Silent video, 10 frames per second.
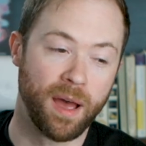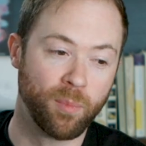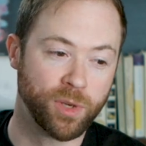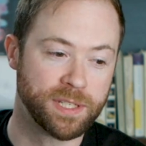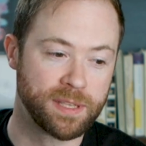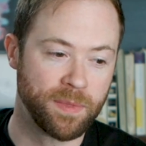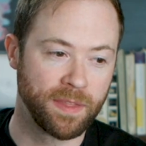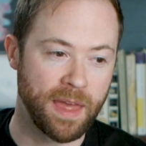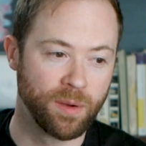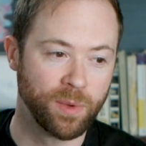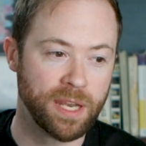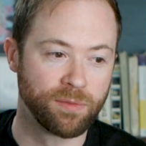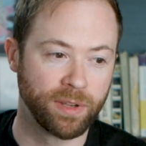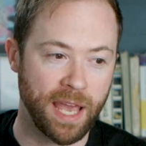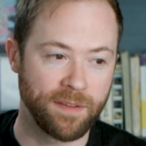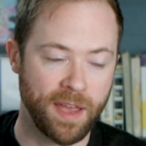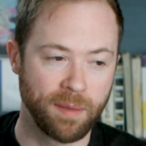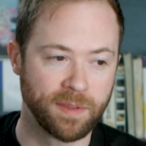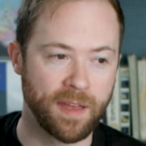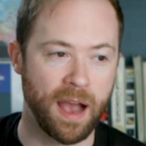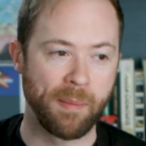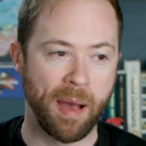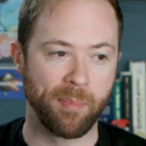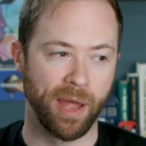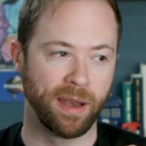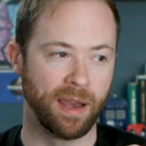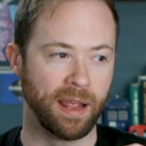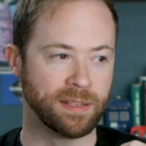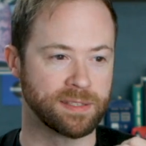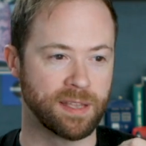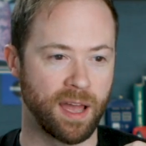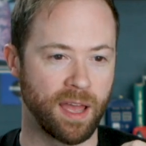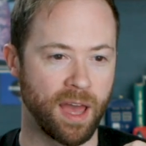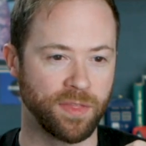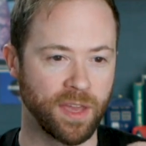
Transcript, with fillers: um, which is something that we didn't really have time to talk about, but is, I